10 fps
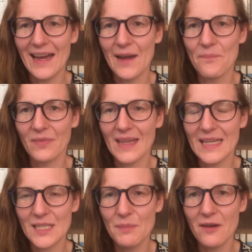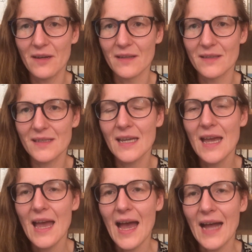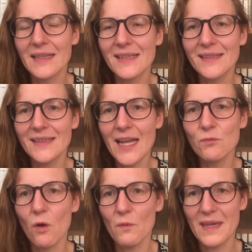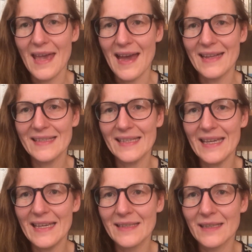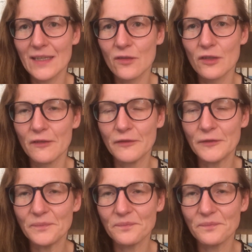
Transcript: um, experienced, and instead what we get is a sort of